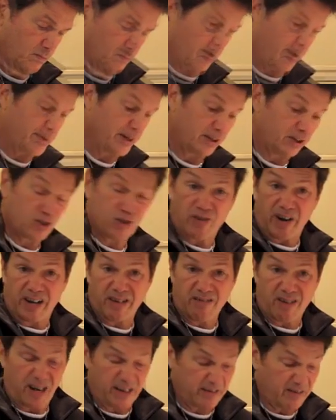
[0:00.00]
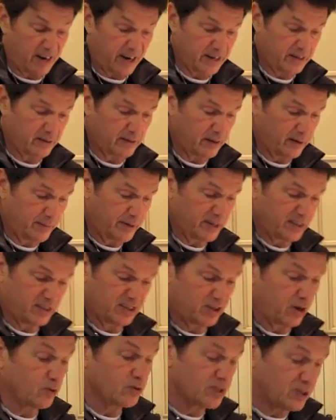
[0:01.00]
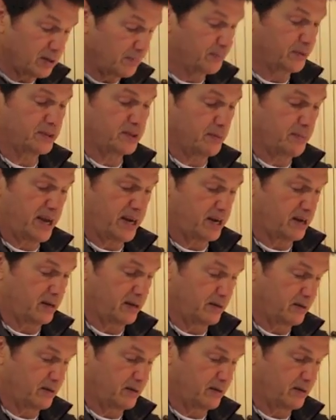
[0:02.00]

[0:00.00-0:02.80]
mean, it looks great already, right? I mean, it's so simple to make.